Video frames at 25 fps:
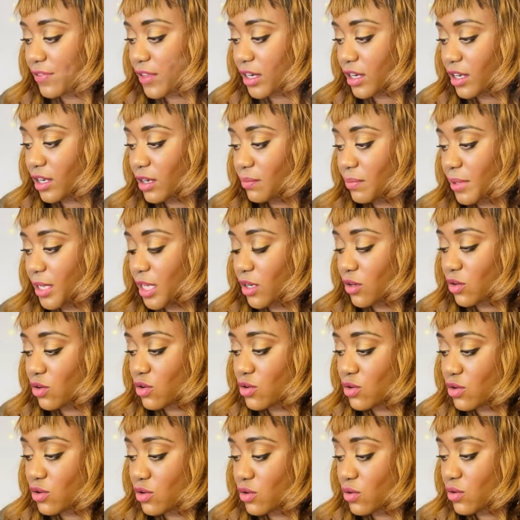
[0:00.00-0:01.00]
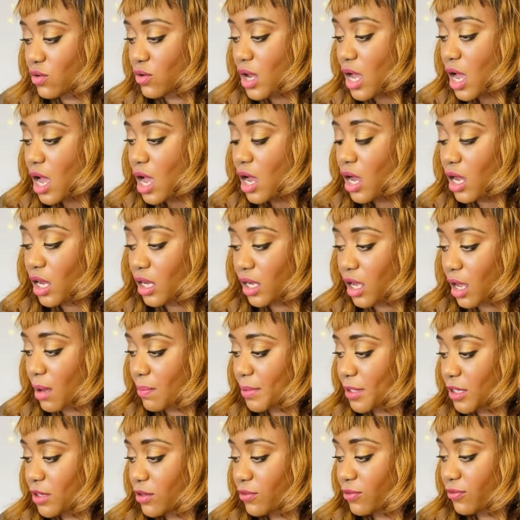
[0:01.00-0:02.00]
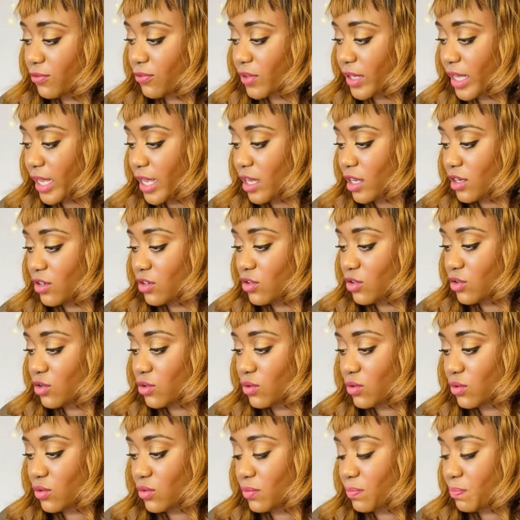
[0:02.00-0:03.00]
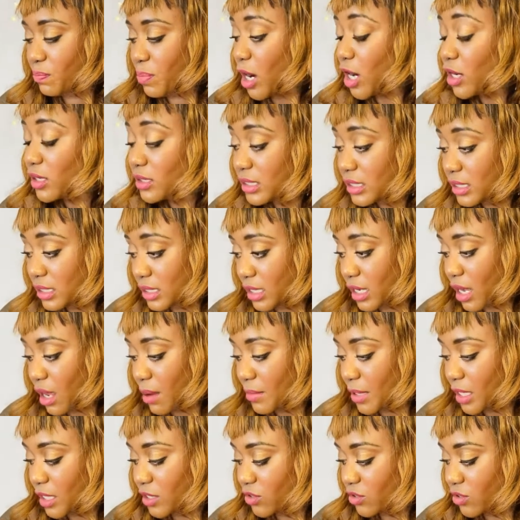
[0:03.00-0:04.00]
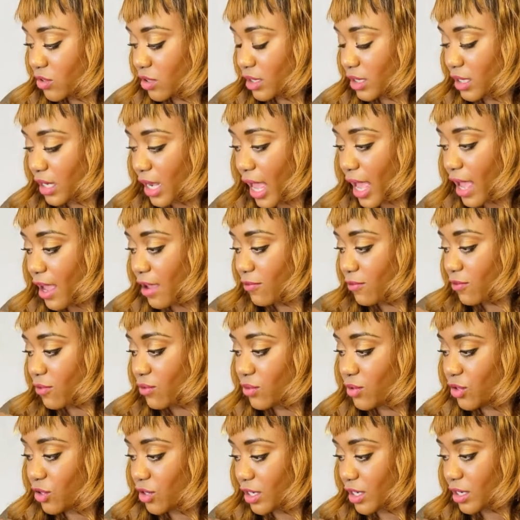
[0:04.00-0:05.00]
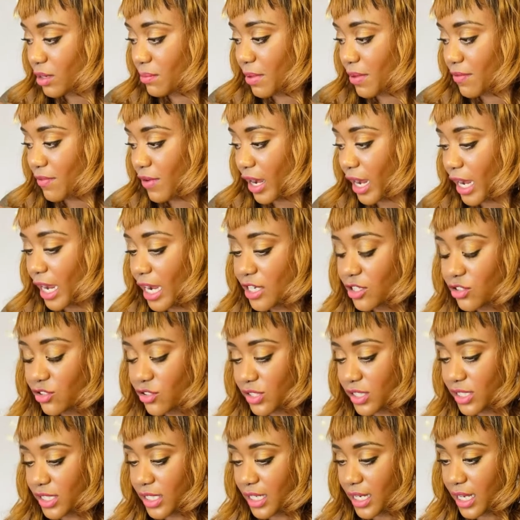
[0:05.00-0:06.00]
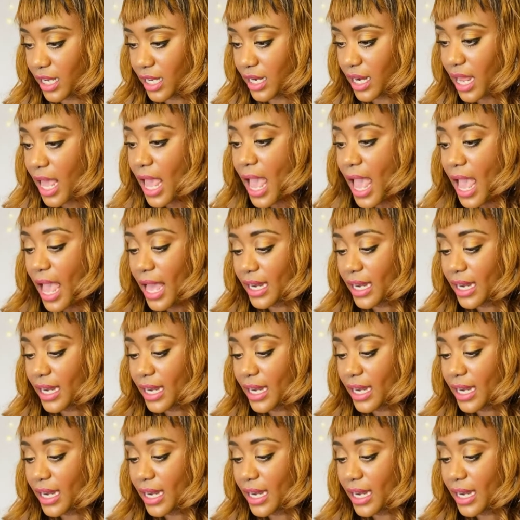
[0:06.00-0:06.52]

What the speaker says: There could be a new hookup, a new fling, a new person coming into your life who you're going to be very interested in.